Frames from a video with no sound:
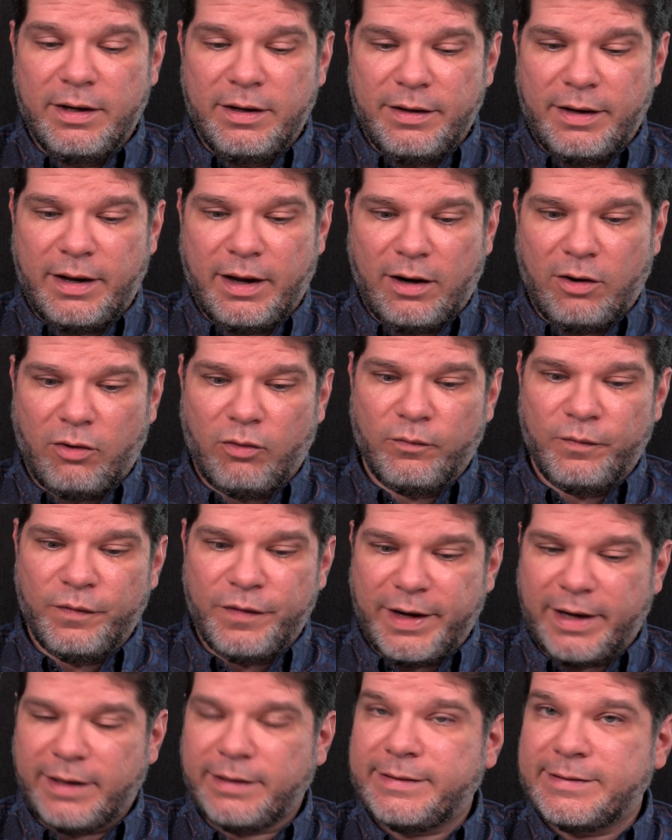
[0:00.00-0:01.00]
Now,
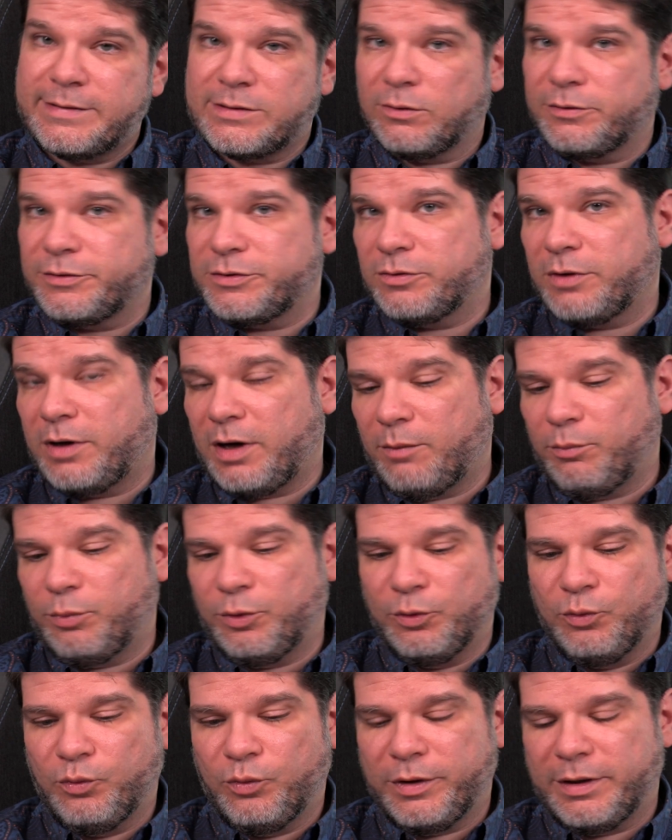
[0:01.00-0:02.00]
that is also
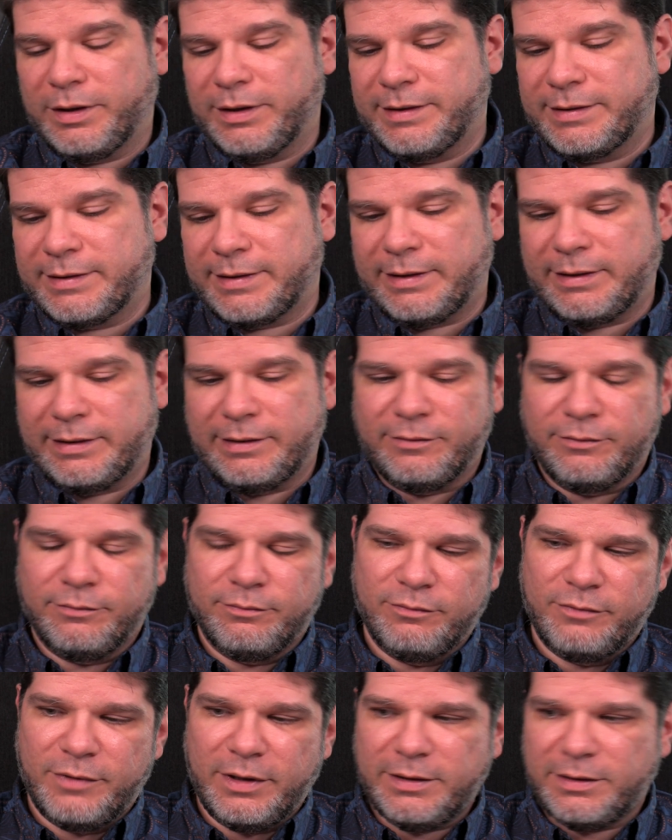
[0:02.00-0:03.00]
coupled with a
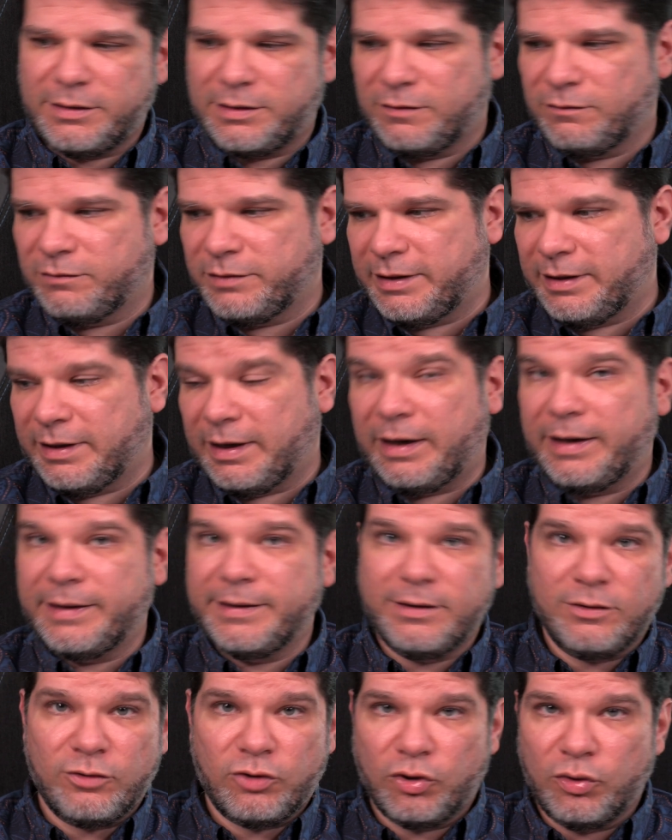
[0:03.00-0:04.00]
relatively
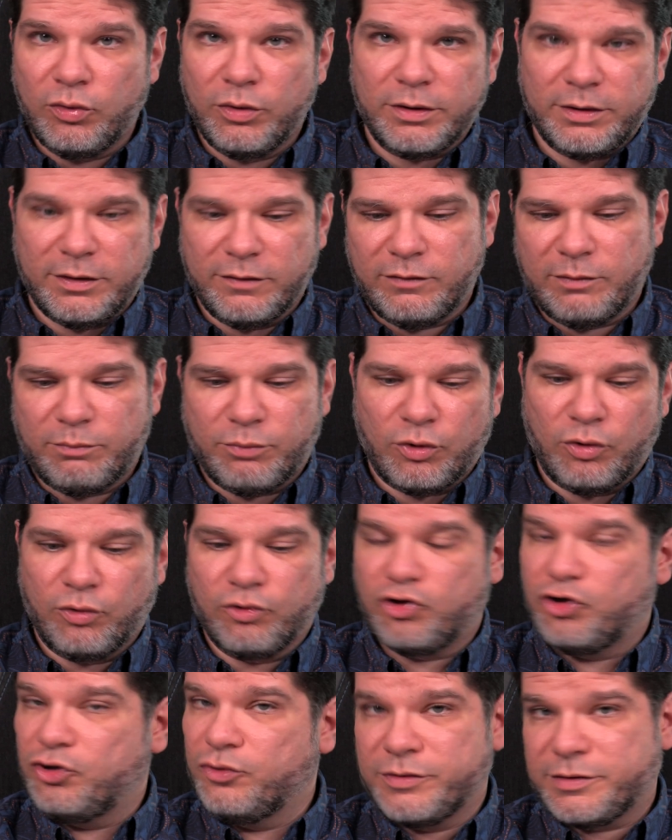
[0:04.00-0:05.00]
unintuitive
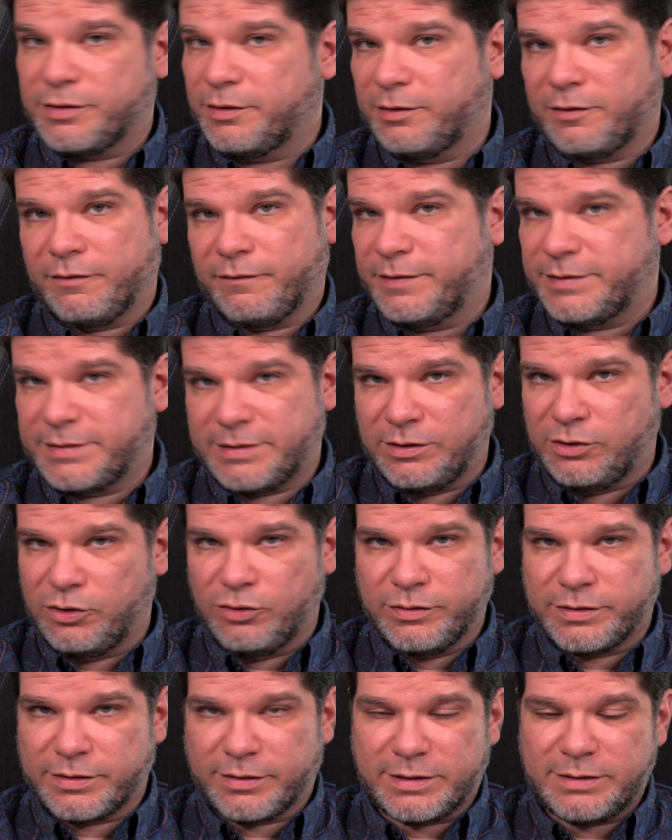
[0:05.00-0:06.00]
approach, user interface and
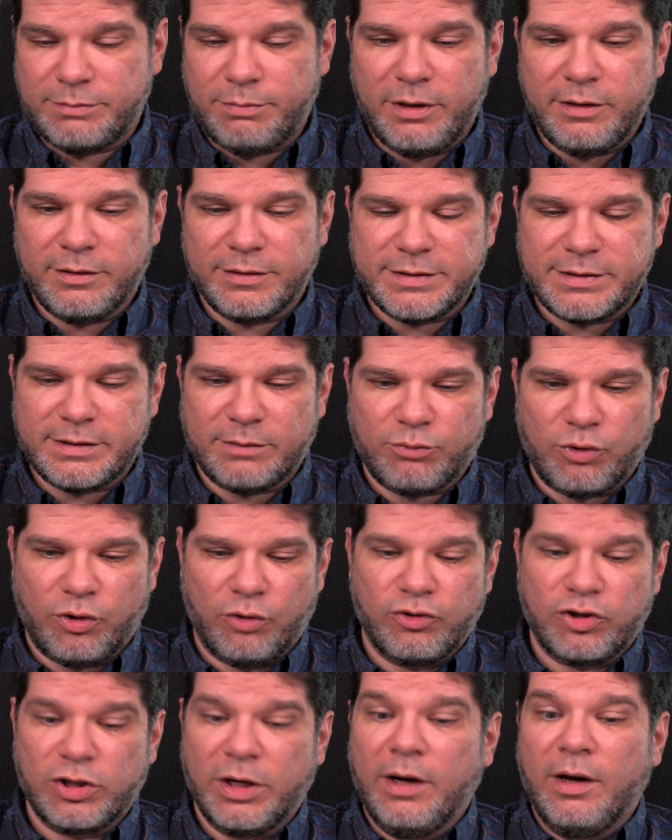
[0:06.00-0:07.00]
user experience
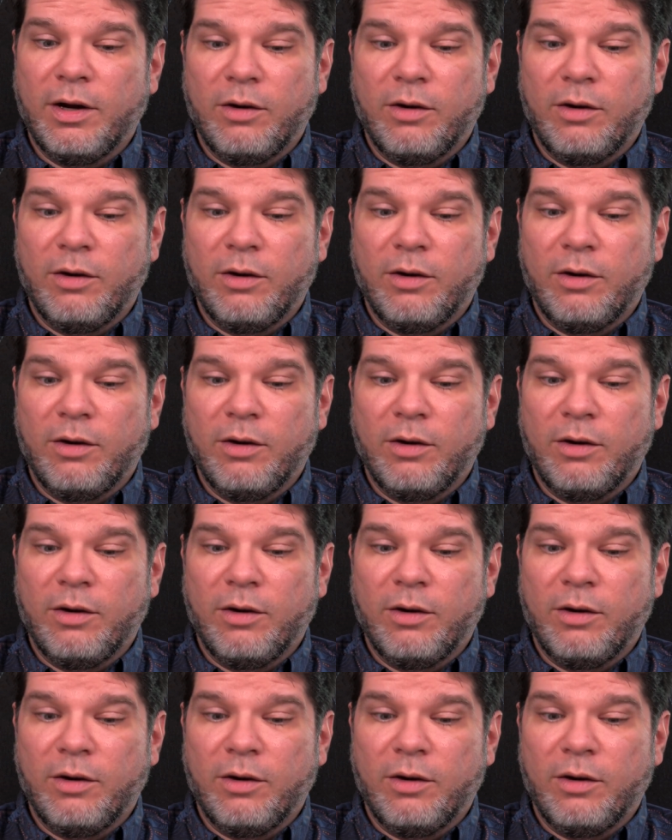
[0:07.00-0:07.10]
approach